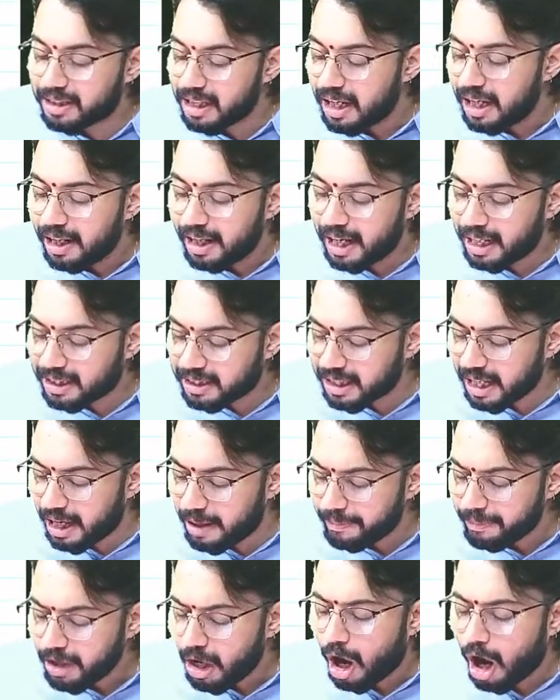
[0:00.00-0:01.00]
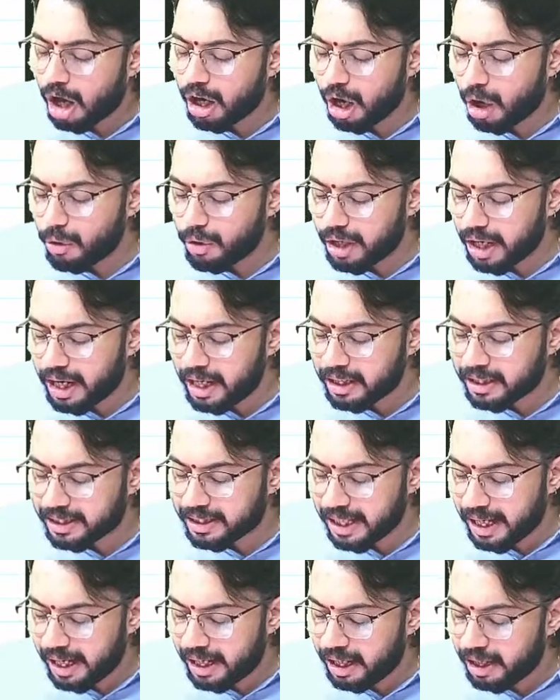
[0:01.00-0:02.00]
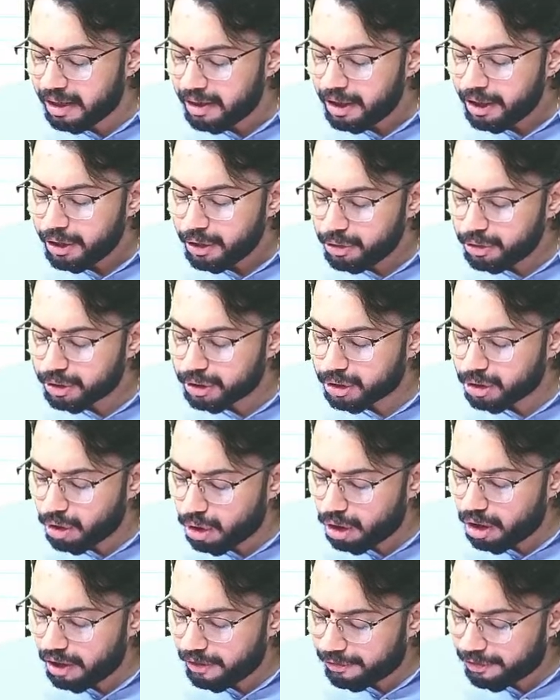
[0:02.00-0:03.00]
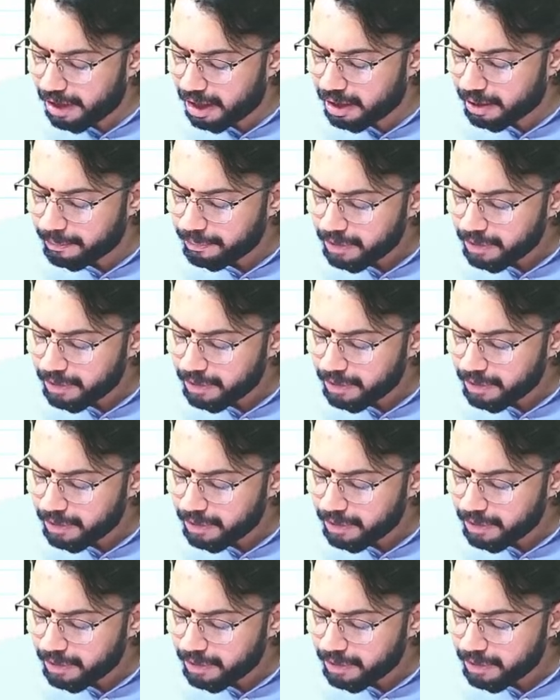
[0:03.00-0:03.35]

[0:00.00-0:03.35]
Let's say on outright sale you sold for